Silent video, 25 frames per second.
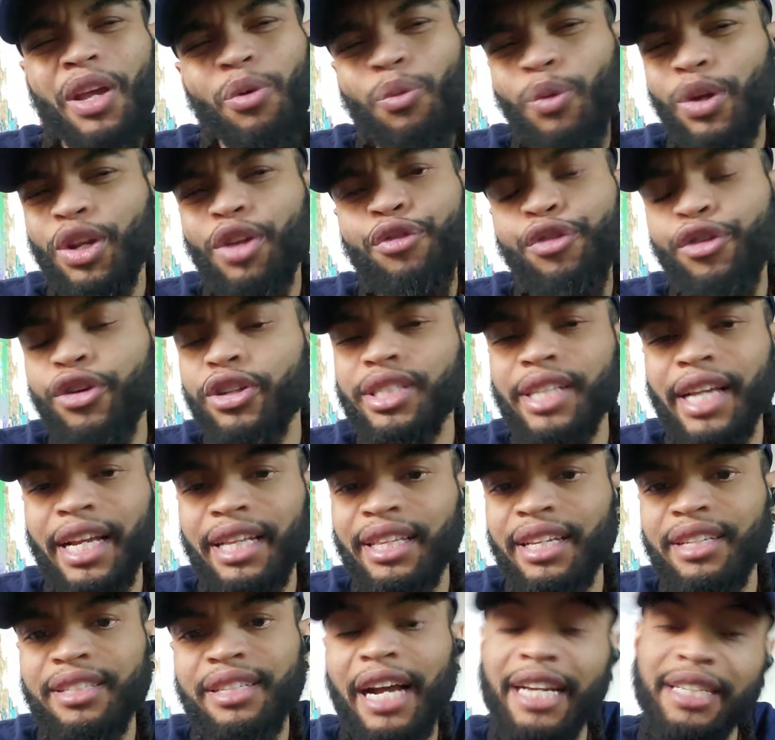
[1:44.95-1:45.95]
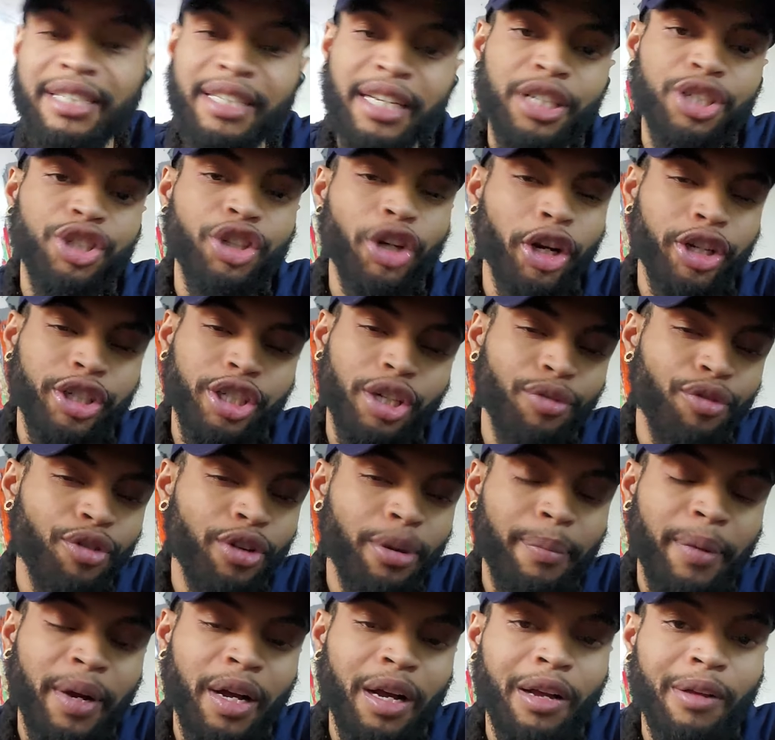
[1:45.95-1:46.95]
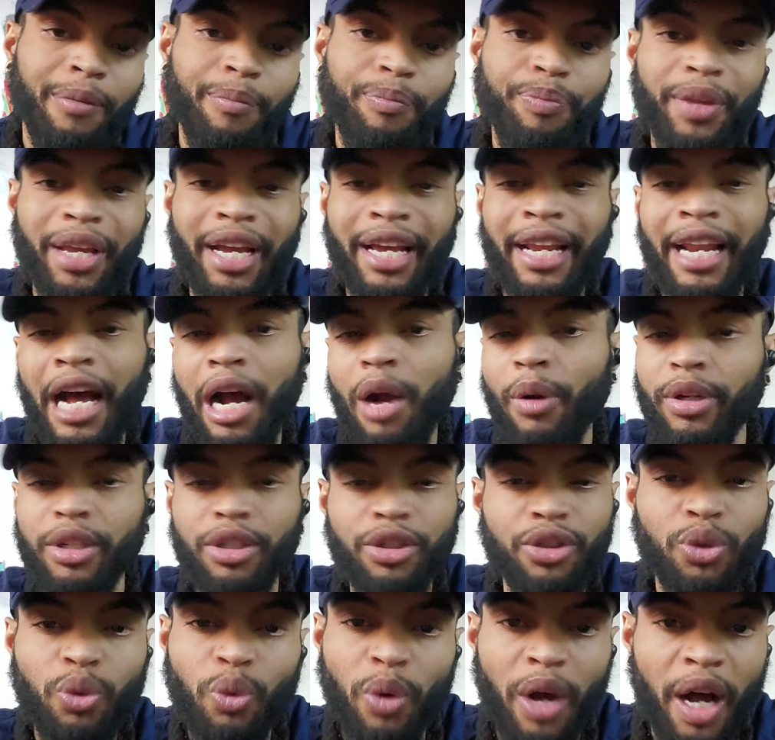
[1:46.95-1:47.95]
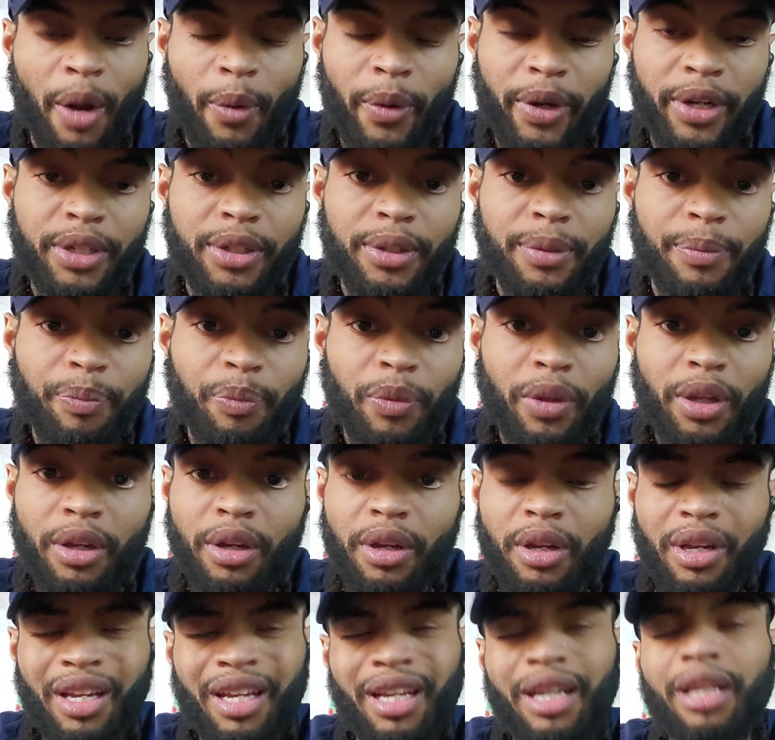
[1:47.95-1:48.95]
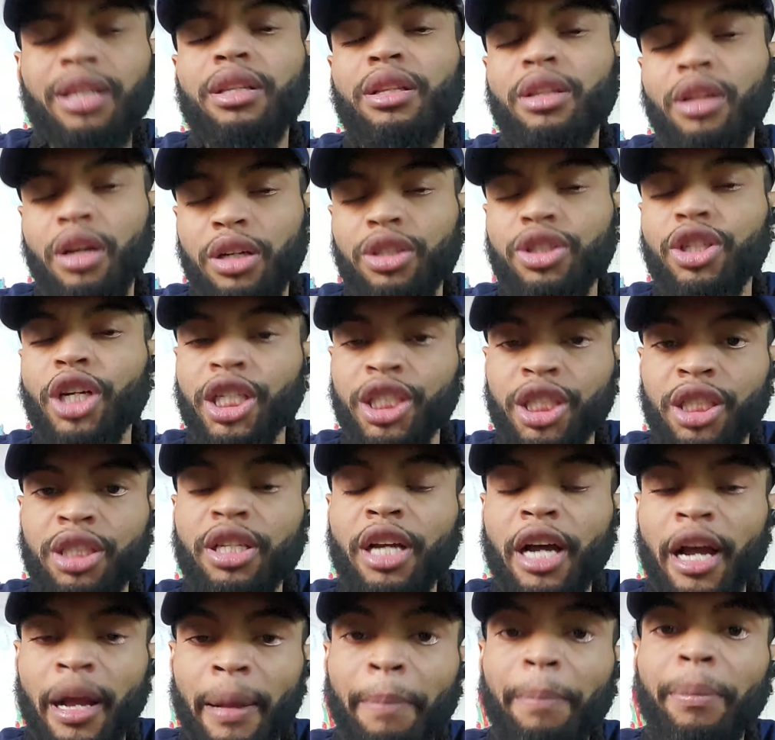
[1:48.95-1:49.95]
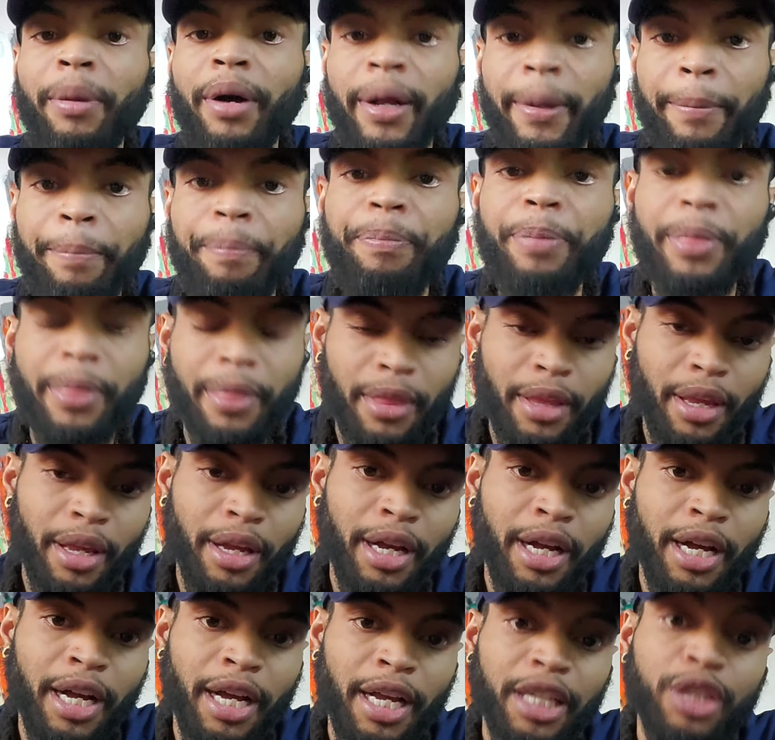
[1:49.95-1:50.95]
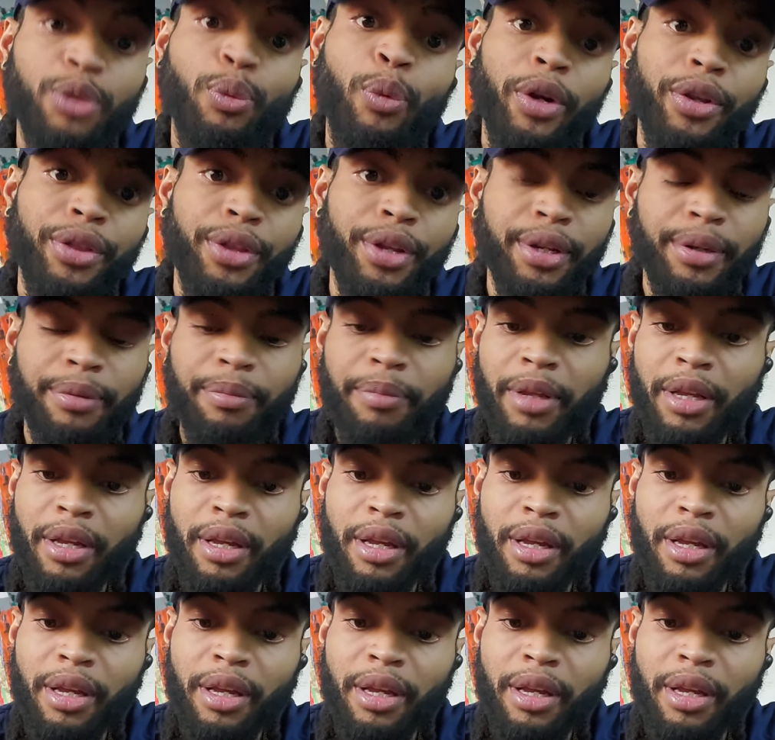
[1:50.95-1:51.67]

When you first get this, I say charge it for about an hour to 2 hours. Long charging time, but it's worth it.